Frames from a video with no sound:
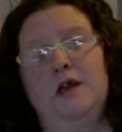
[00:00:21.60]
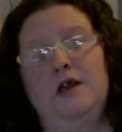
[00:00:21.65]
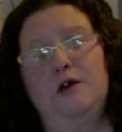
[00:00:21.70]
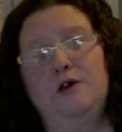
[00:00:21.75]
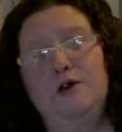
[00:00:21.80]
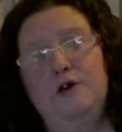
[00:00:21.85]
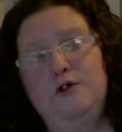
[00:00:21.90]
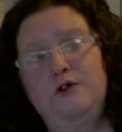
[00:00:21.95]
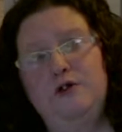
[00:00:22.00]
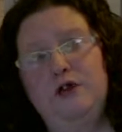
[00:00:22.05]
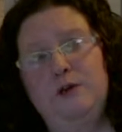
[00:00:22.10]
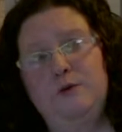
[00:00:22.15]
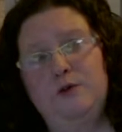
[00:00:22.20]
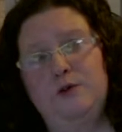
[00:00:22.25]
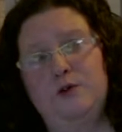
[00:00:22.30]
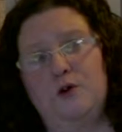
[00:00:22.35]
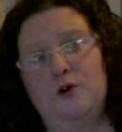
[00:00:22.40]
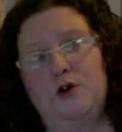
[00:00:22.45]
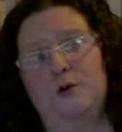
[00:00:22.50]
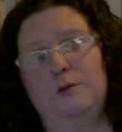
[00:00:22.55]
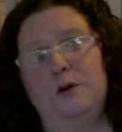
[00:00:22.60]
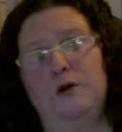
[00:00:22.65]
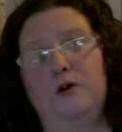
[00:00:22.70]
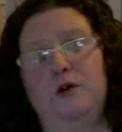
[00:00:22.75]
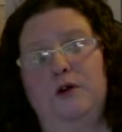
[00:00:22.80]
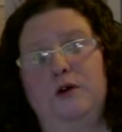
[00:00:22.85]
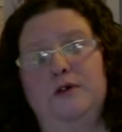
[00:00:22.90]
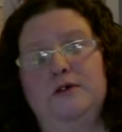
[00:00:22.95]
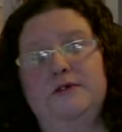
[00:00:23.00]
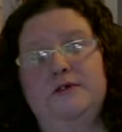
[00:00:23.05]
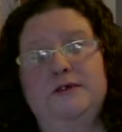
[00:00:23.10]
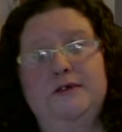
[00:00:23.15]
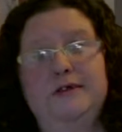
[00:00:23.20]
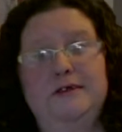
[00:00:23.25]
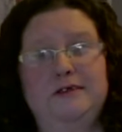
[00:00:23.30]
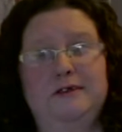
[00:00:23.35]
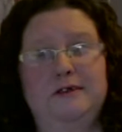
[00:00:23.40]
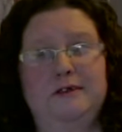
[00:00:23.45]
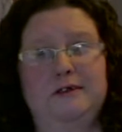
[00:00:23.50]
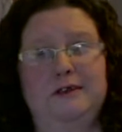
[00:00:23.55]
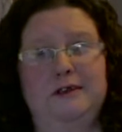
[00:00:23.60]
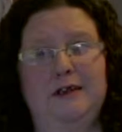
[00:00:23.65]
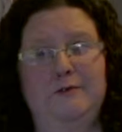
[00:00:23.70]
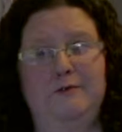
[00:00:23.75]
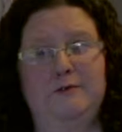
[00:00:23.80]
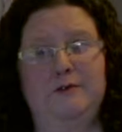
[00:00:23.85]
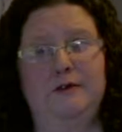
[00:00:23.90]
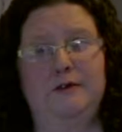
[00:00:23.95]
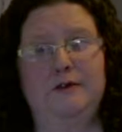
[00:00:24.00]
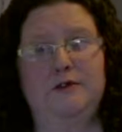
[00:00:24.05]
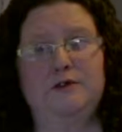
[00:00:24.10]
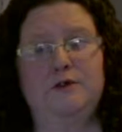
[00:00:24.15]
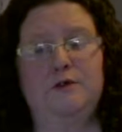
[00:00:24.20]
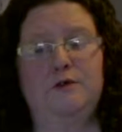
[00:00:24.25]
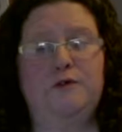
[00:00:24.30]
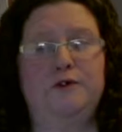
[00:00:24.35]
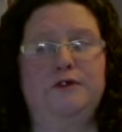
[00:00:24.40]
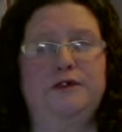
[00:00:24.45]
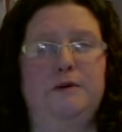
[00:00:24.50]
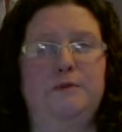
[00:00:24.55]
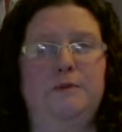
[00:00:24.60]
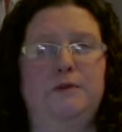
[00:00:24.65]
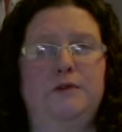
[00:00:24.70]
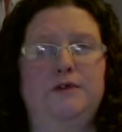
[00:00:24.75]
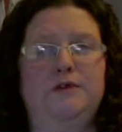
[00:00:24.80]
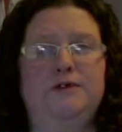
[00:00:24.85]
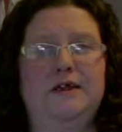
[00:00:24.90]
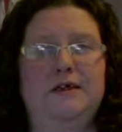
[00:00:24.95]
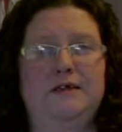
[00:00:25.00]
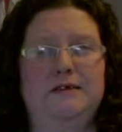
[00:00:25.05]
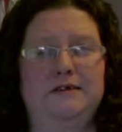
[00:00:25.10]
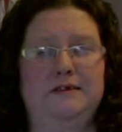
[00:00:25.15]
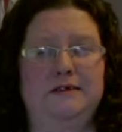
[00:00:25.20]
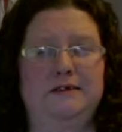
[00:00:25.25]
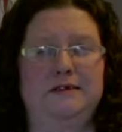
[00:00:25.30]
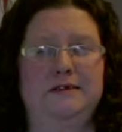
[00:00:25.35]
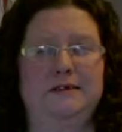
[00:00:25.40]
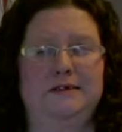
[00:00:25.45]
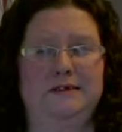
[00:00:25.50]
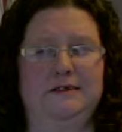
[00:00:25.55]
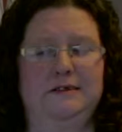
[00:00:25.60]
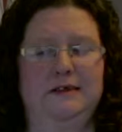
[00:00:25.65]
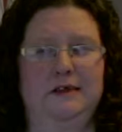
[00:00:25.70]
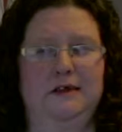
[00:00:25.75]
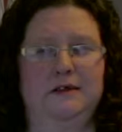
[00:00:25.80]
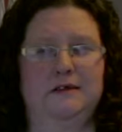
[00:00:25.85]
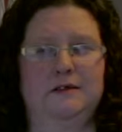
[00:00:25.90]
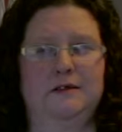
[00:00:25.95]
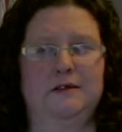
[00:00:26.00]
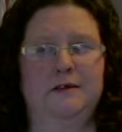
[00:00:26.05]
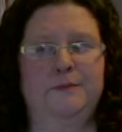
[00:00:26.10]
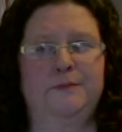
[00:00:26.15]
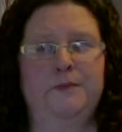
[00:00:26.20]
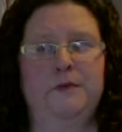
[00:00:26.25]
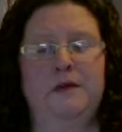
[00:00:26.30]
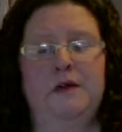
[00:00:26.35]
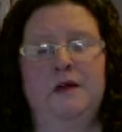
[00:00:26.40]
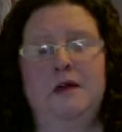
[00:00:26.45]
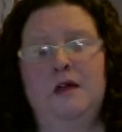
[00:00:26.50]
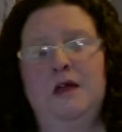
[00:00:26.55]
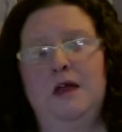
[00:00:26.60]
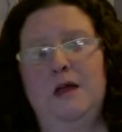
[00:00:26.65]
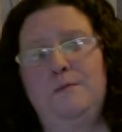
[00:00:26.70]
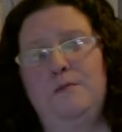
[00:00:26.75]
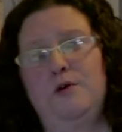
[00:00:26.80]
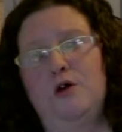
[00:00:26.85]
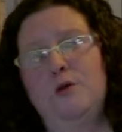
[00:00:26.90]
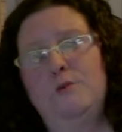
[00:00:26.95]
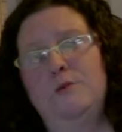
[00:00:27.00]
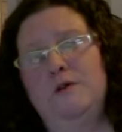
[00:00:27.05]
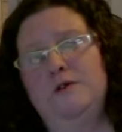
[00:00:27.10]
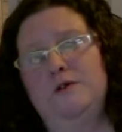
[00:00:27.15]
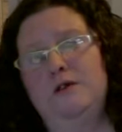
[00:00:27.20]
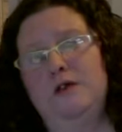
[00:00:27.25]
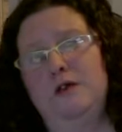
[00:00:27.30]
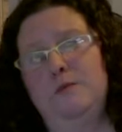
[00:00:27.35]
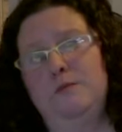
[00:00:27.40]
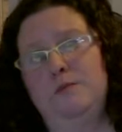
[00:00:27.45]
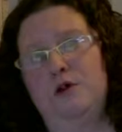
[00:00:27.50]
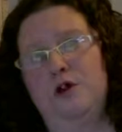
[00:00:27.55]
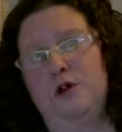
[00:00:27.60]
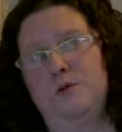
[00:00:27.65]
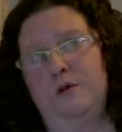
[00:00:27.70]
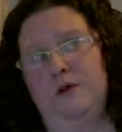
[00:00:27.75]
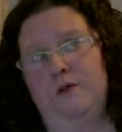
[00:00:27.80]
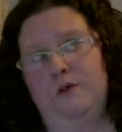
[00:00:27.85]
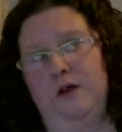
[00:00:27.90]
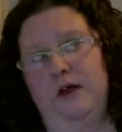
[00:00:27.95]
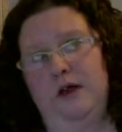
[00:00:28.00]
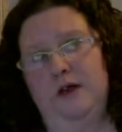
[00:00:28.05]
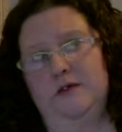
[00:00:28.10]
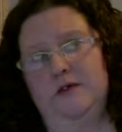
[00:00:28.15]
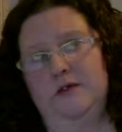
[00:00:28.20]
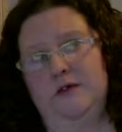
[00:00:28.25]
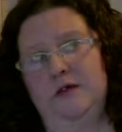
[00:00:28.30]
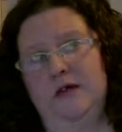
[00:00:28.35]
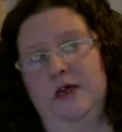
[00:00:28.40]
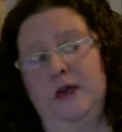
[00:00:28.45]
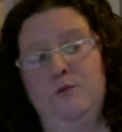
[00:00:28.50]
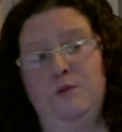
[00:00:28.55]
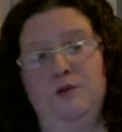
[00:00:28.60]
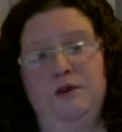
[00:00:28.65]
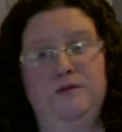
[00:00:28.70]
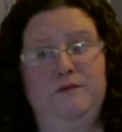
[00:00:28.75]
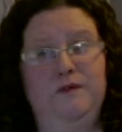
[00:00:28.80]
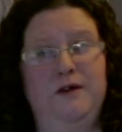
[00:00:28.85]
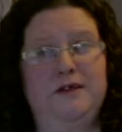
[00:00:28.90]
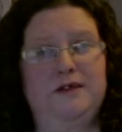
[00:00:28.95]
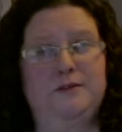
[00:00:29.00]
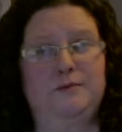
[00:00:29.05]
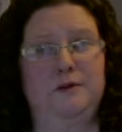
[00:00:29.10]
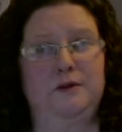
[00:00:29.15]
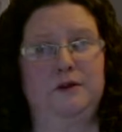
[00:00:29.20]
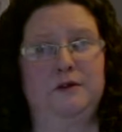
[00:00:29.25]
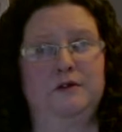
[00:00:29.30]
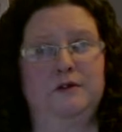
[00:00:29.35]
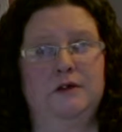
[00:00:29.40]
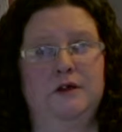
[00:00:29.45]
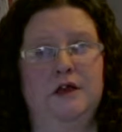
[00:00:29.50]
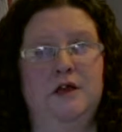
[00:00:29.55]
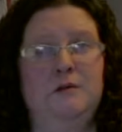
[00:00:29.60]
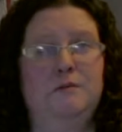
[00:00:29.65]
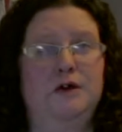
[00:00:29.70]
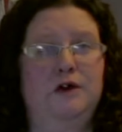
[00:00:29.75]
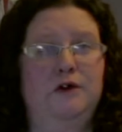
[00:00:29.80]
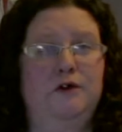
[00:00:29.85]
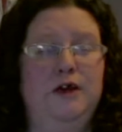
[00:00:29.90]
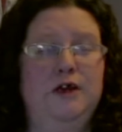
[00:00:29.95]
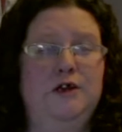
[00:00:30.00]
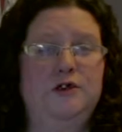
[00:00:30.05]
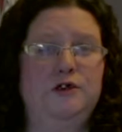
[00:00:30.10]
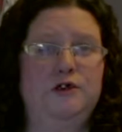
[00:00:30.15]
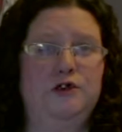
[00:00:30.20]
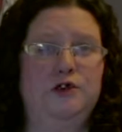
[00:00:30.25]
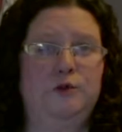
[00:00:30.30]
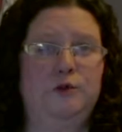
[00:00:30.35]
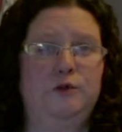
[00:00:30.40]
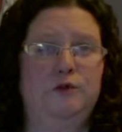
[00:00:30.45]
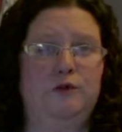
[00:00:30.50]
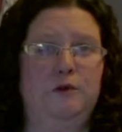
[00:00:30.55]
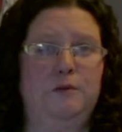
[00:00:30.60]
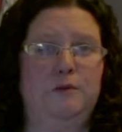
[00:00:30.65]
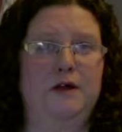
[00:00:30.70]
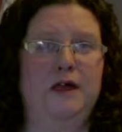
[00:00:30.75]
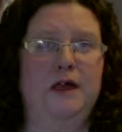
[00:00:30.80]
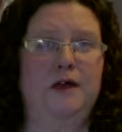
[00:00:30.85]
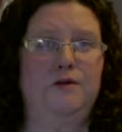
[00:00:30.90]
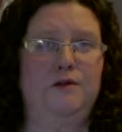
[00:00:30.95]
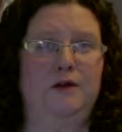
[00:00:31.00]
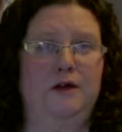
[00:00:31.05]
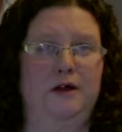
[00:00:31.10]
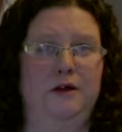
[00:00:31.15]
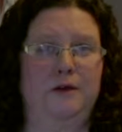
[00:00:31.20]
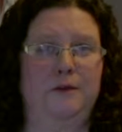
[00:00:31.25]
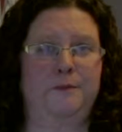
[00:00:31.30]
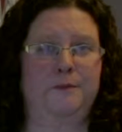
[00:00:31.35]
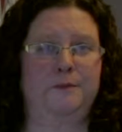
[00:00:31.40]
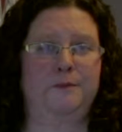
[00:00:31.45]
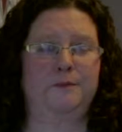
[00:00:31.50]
Now usually we're talking about looking at statistical evidence, so for example the census statistics, employment and unemployment rates, inward investment, migration to and from an area.